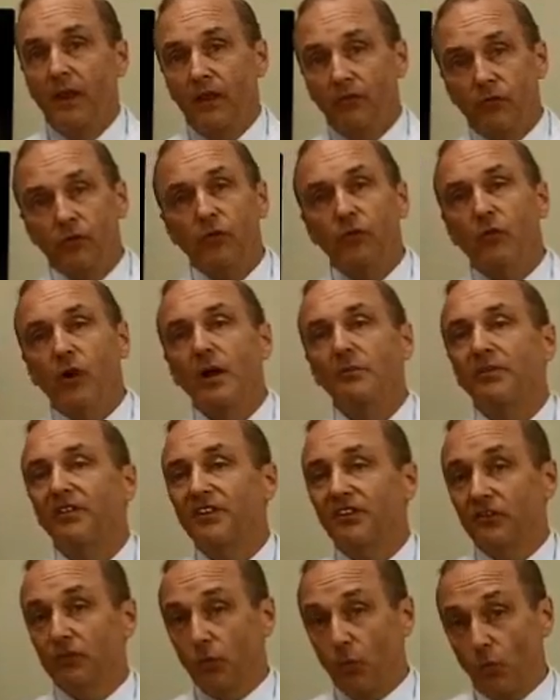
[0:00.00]
If your
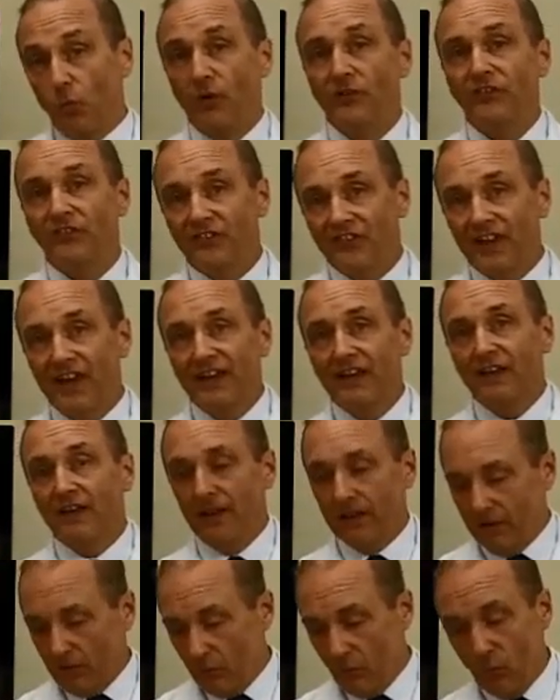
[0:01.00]
neuropathy is one-sided,
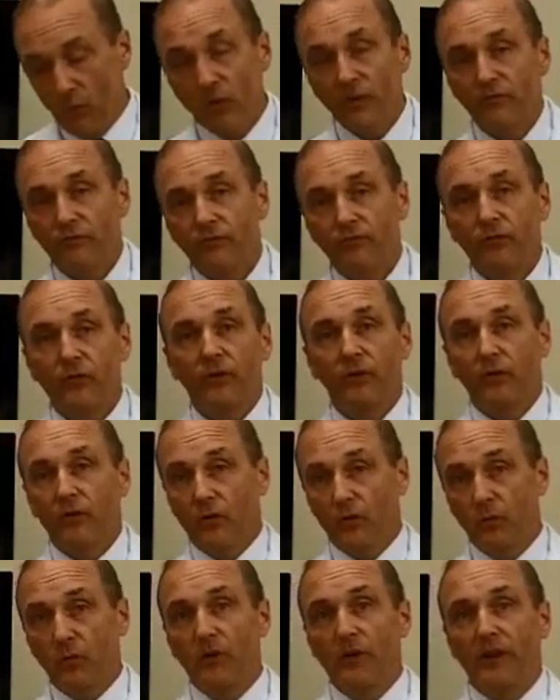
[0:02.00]
like in one foot
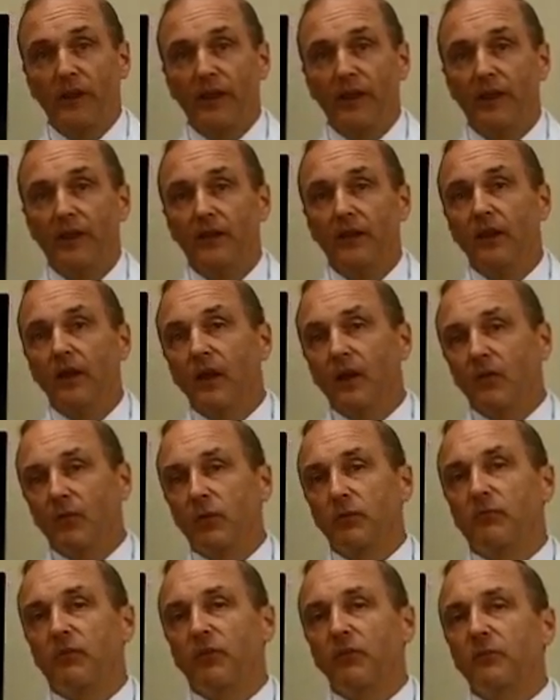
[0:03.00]
or one hand,
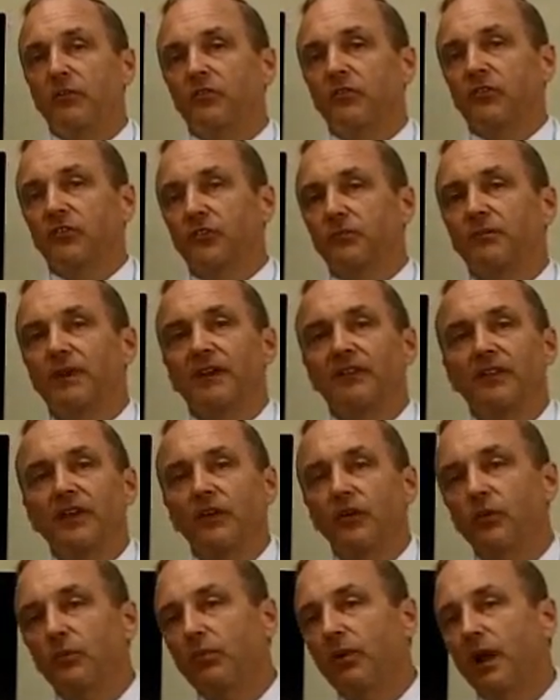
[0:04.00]
we very much suspect
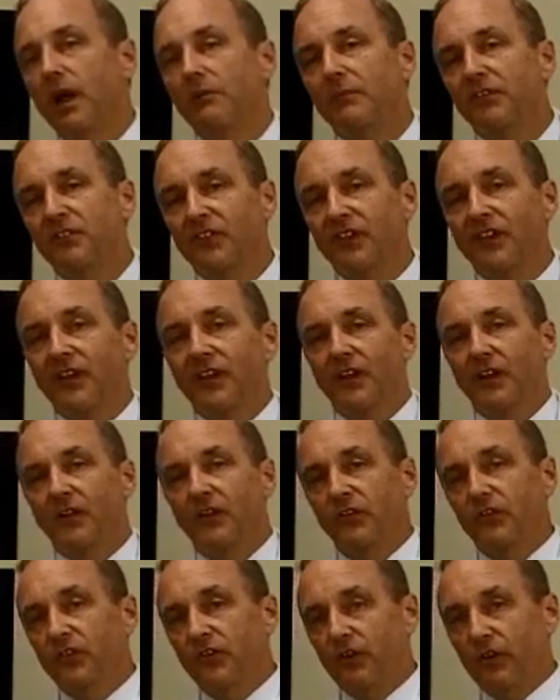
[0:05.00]
that your problem is
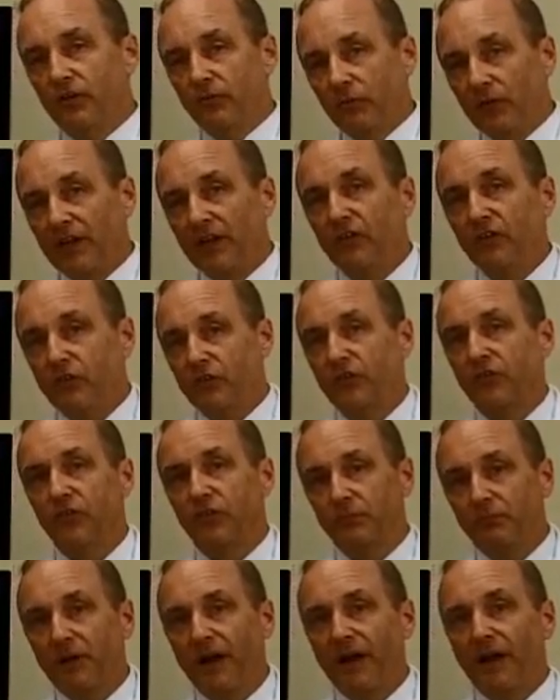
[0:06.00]
related to the
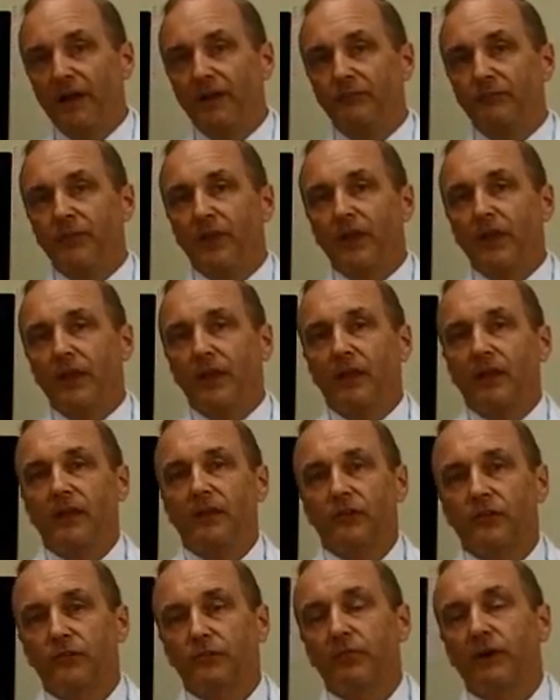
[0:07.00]
spine.
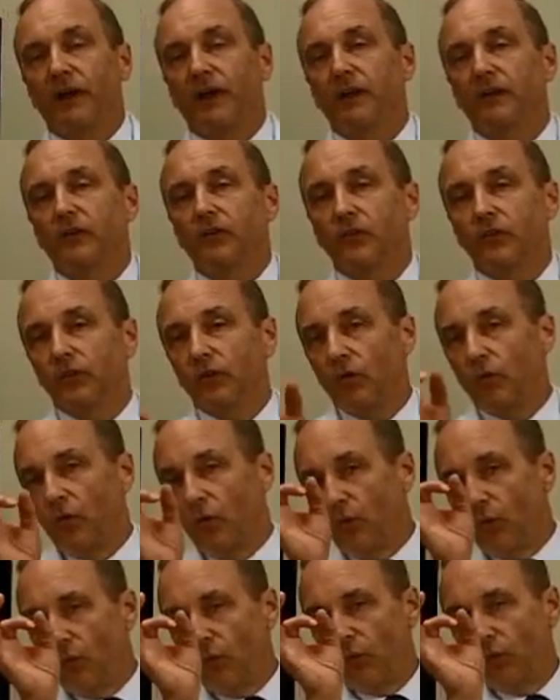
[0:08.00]
In the spine, there's little
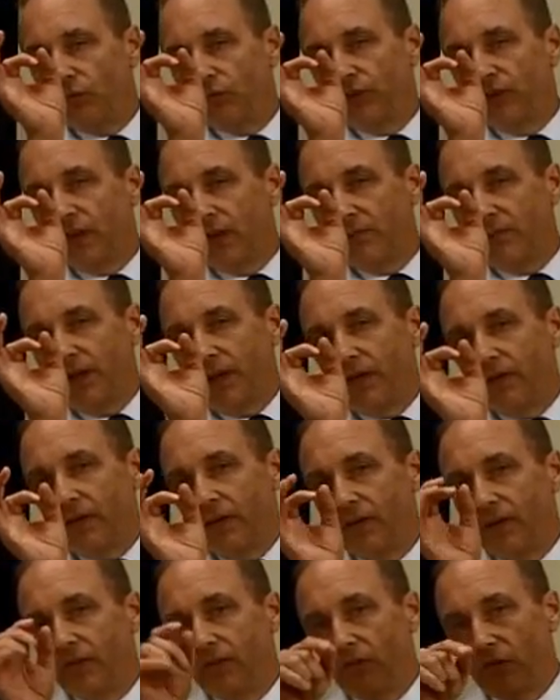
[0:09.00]
holes that come out
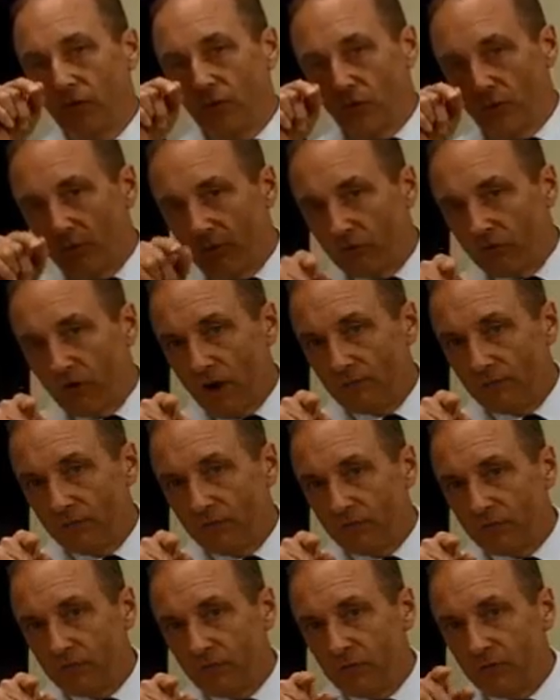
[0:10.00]
that the nerve
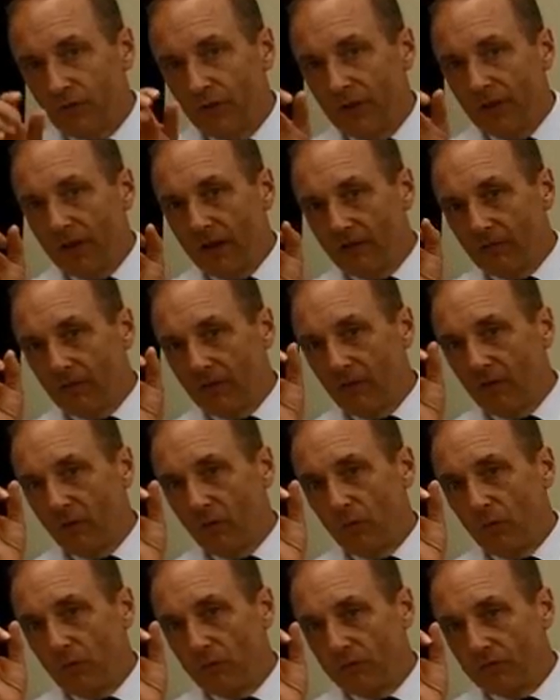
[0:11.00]
travels through, and if that
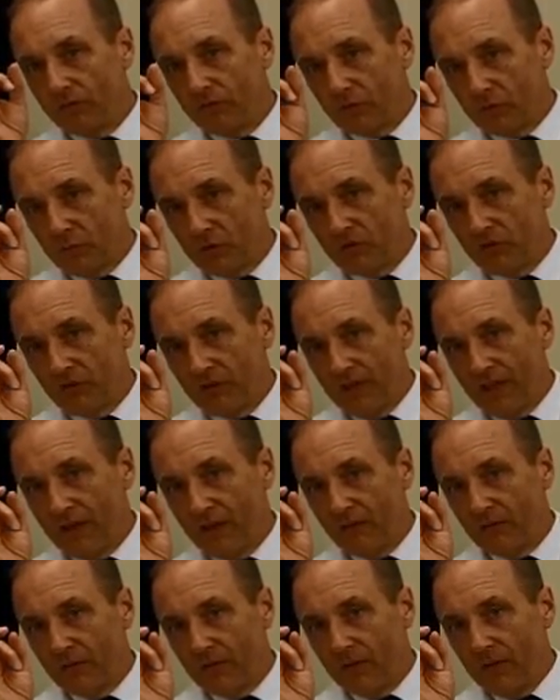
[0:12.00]
hole is squished
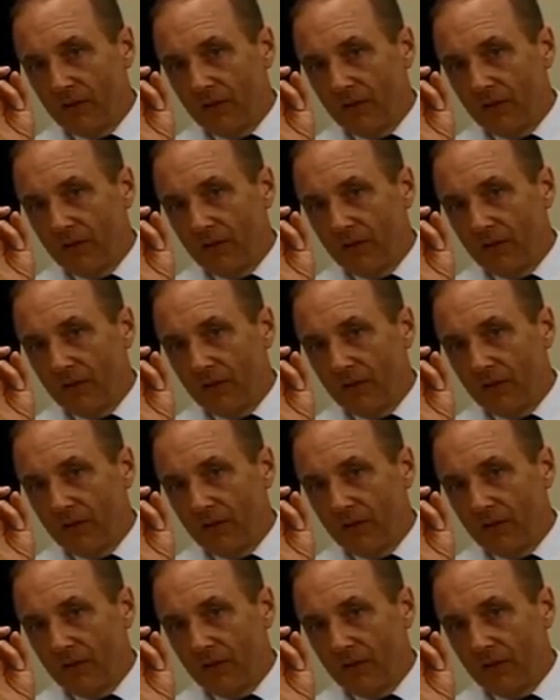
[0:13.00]
down,